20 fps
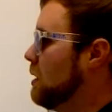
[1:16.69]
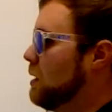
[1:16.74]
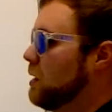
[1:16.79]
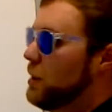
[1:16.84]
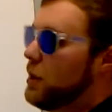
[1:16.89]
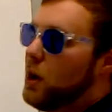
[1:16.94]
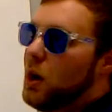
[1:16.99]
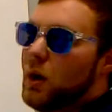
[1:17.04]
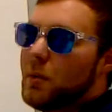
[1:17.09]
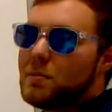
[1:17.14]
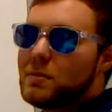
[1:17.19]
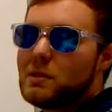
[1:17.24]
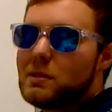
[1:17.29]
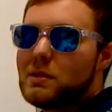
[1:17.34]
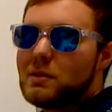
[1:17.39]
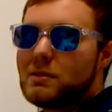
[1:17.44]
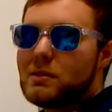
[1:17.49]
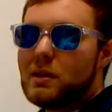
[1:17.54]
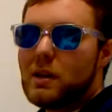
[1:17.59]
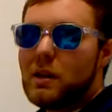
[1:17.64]
the
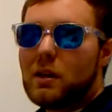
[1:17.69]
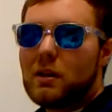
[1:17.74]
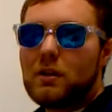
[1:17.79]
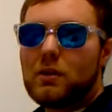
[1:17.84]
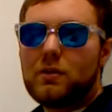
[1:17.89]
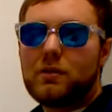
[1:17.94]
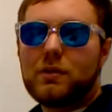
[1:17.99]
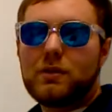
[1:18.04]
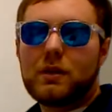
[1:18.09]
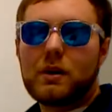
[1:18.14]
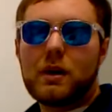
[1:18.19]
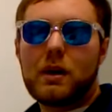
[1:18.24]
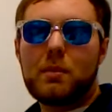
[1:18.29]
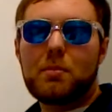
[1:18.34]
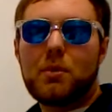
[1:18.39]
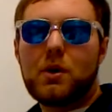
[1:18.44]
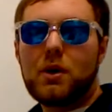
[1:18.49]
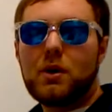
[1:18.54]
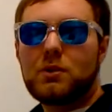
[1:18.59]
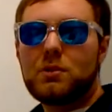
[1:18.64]
opposite side over the
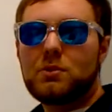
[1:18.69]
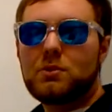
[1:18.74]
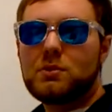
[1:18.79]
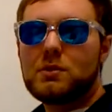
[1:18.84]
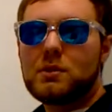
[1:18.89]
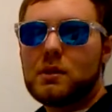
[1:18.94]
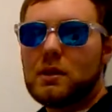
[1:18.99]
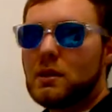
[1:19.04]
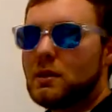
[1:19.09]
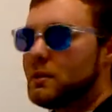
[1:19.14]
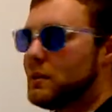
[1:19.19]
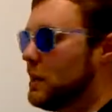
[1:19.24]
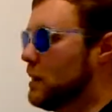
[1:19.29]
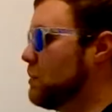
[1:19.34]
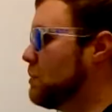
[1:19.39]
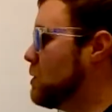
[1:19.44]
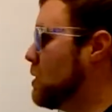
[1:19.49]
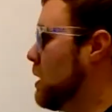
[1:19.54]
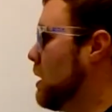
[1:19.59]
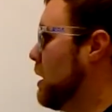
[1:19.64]
hypotenuse of that same
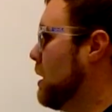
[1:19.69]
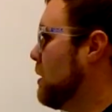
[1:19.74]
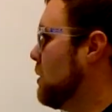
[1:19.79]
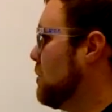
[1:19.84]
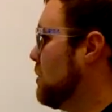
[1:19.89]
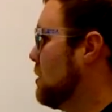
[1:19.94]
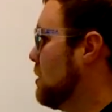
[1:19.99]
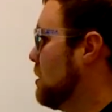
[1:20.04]
triangle.